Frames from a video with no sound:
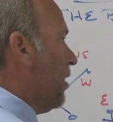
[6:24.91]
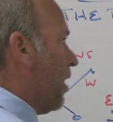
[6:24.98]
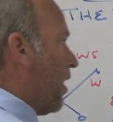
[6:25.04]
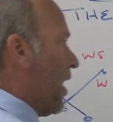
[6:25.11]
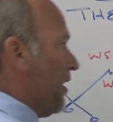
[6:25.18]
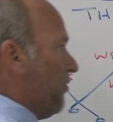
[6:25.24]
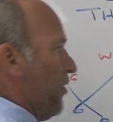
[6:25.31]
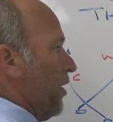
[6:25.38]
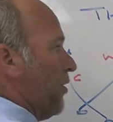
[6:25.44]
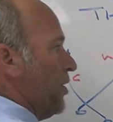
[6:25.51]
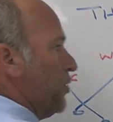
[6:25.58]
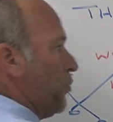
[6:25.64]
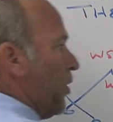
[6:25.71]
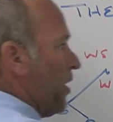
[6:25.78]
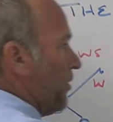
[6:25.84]
All right,
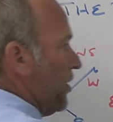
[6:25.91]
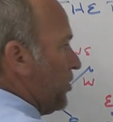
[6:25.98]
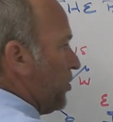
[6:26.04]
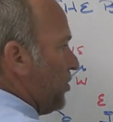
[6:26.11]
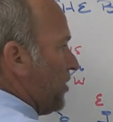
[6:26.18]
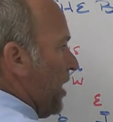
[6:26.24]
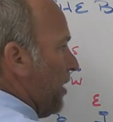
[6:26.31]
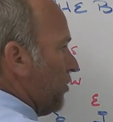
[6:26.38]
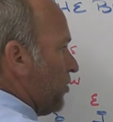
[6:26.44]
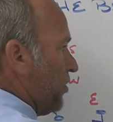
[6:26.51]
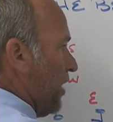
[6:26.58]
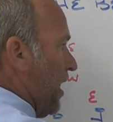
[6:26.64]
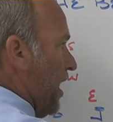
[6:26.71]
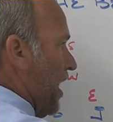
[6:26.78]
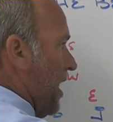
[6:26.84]
theories where this is now
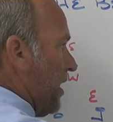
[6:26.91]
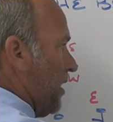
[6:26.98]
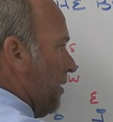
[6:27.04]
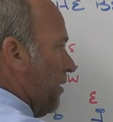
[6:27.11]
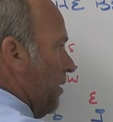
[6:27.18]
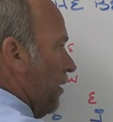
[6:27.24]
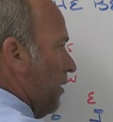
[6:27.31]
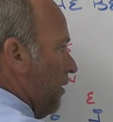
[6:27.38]
snag